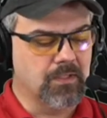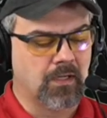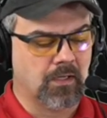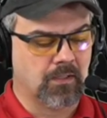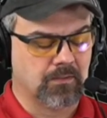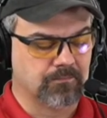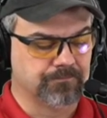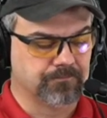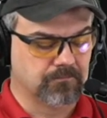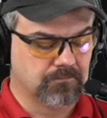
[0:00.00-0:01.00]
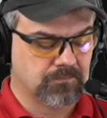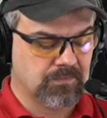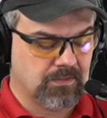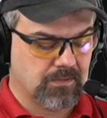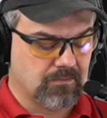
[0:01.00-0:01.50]
um,
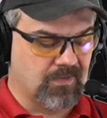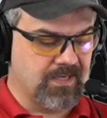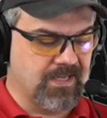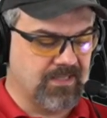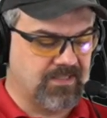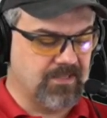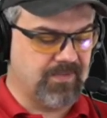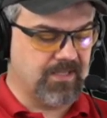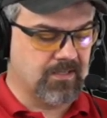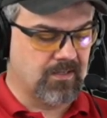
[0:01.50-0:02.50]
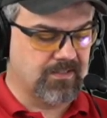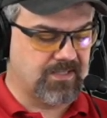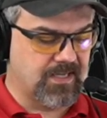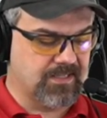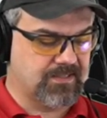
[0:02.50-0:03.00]
write a DB
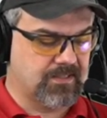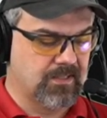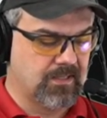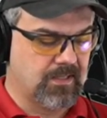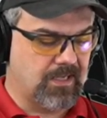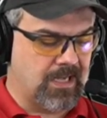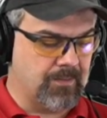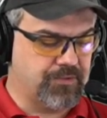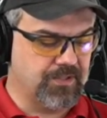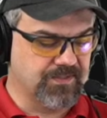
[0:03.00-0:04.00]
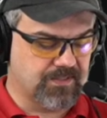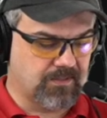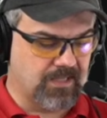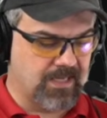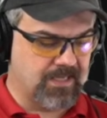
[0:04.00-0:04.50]
context options
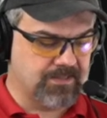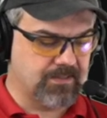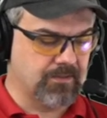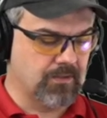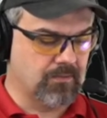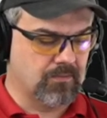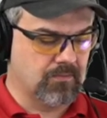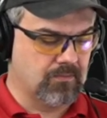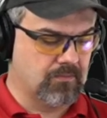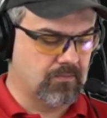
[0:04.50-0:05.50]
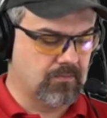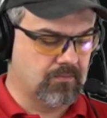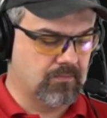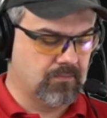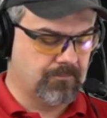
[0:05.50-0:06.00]
class.
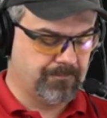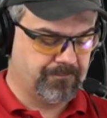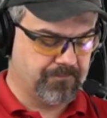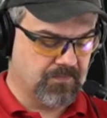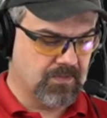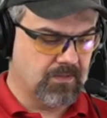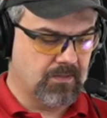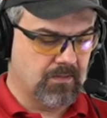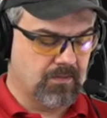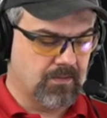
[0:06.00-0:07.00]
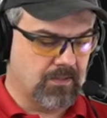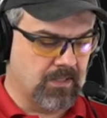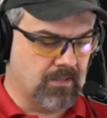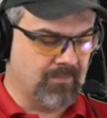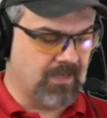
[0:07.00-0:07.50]
No.
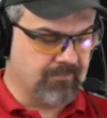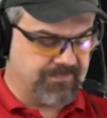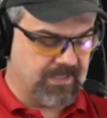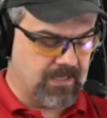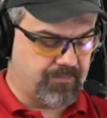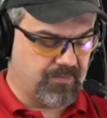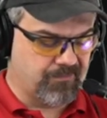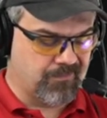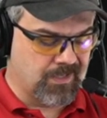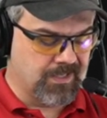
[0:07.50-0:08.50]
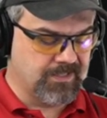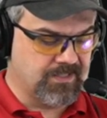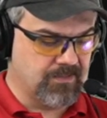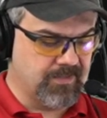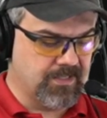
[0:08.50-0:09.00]
Um, of type my
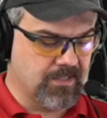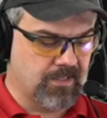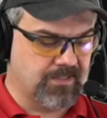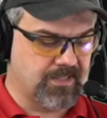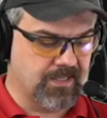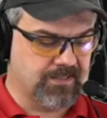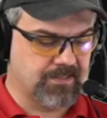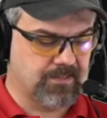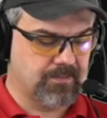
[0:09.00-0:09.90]
DB context.